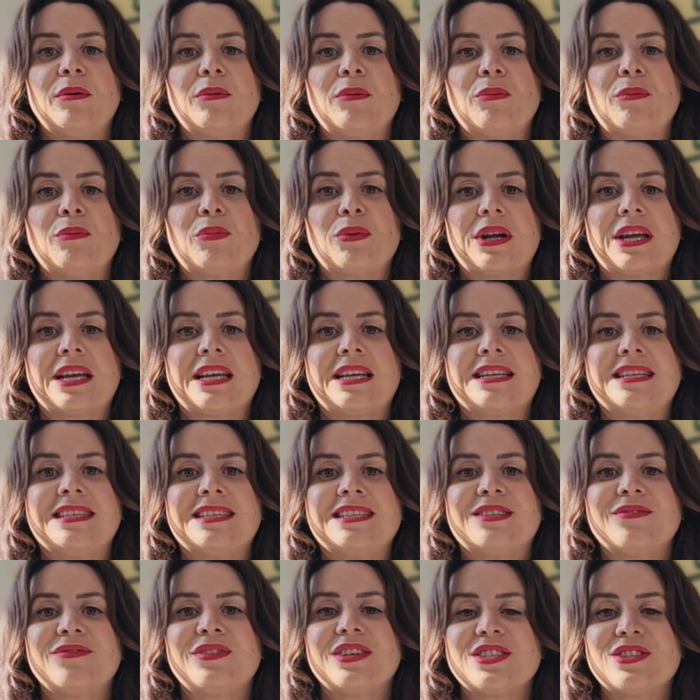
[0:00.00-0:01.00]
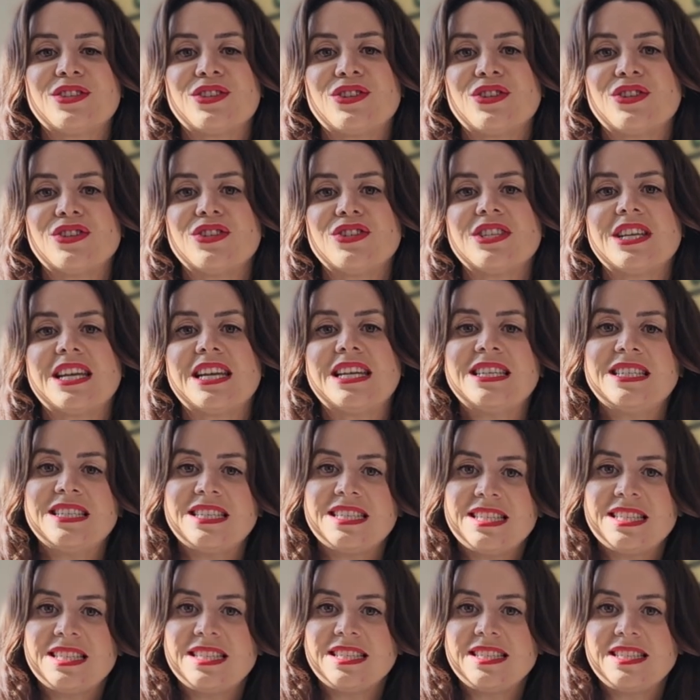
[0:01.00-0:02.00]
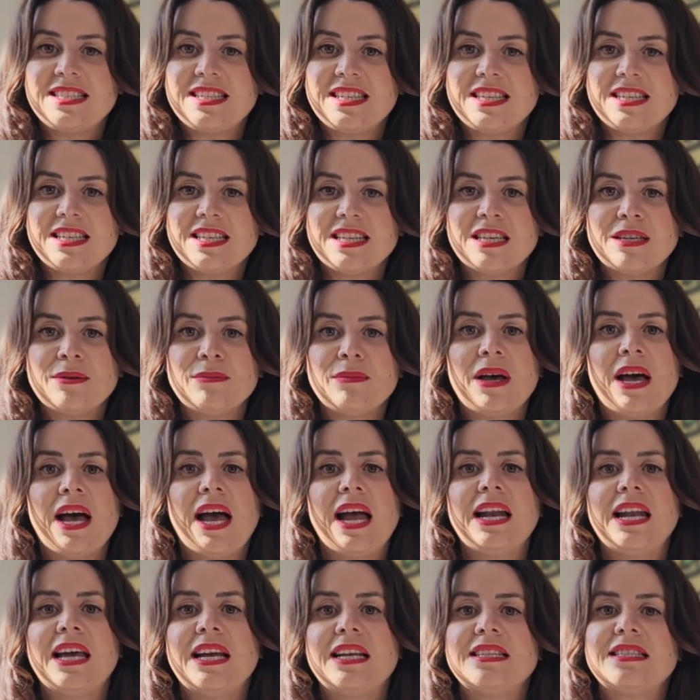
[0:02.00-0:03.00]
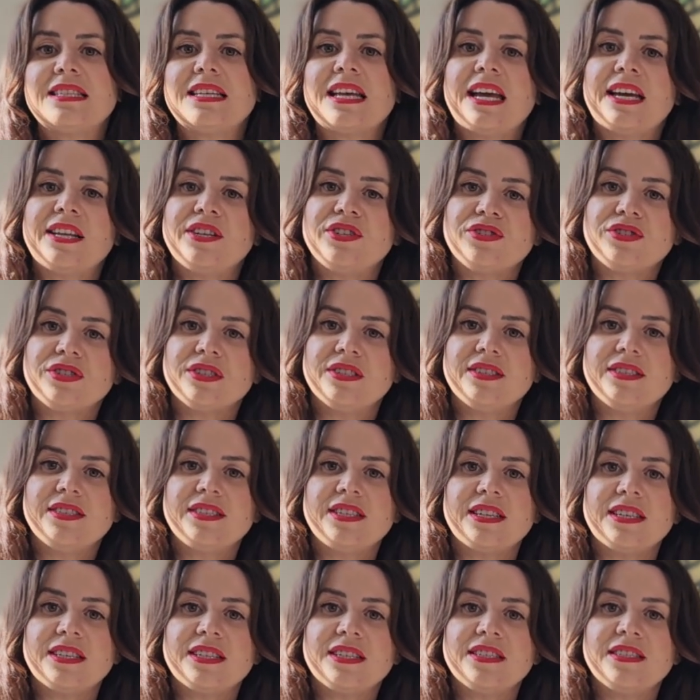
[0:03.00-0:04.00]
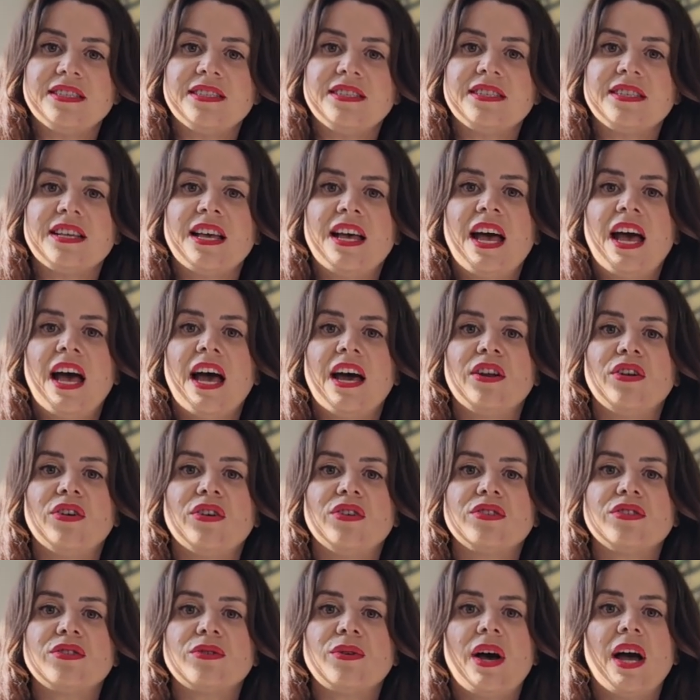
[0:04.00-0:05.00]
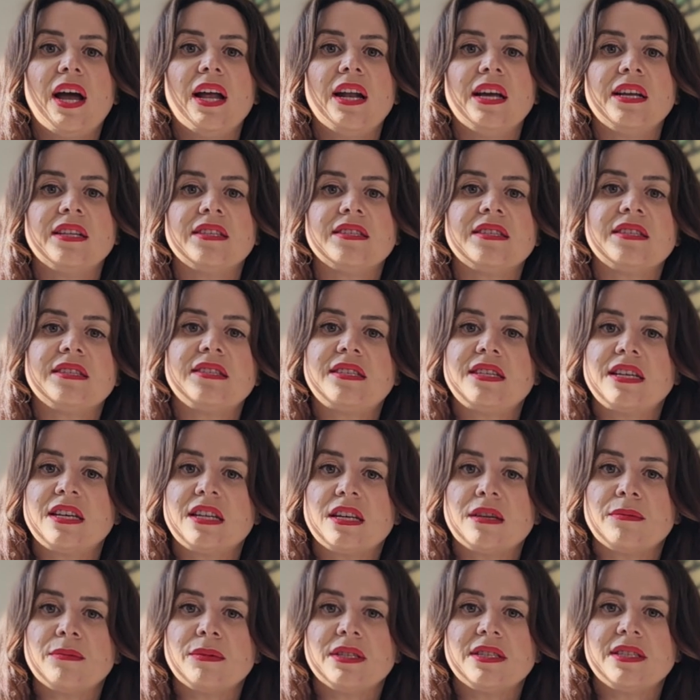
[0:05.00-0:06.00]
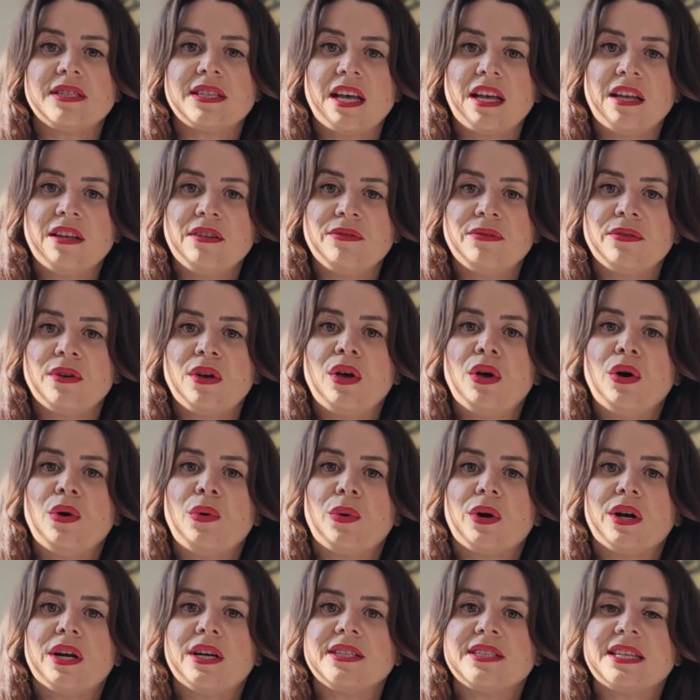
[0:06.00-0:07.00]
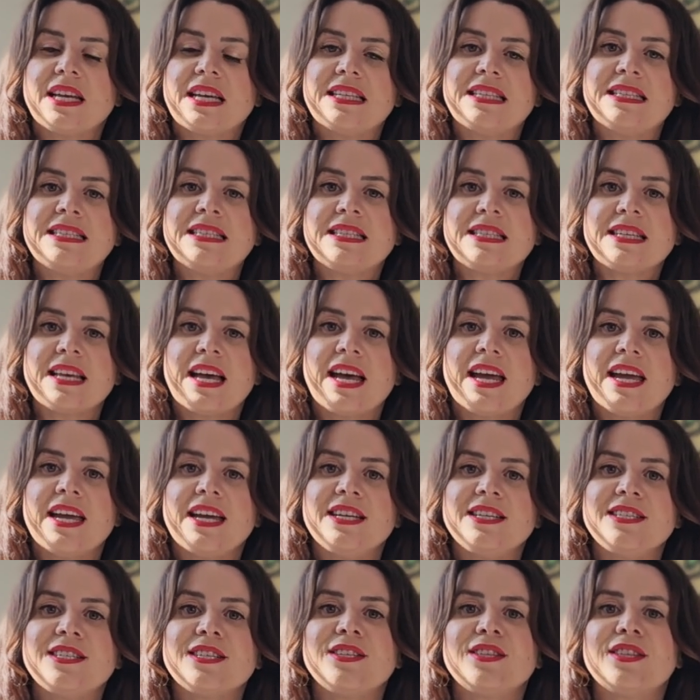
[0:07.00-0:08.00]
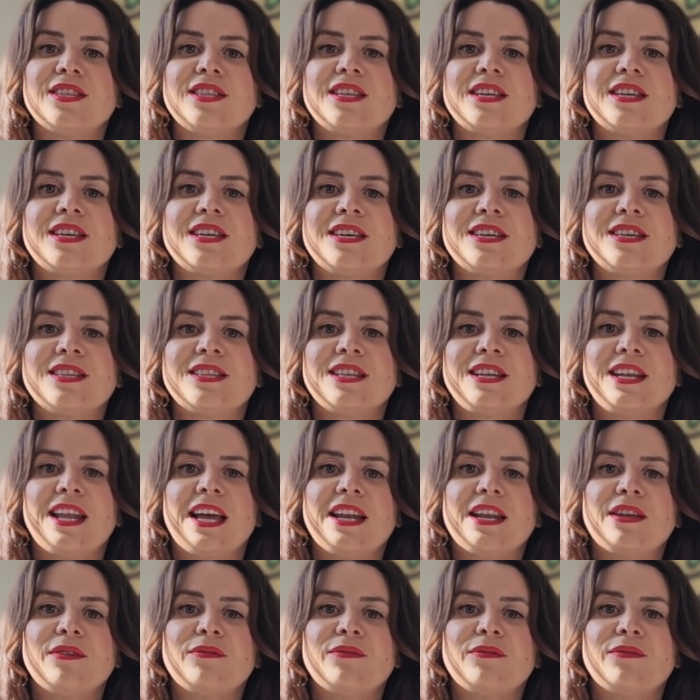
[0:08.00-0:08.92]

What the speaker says: brings visitors into the stadium, highlights entrances, and also highlights the stadium itself, whereas inside the lighting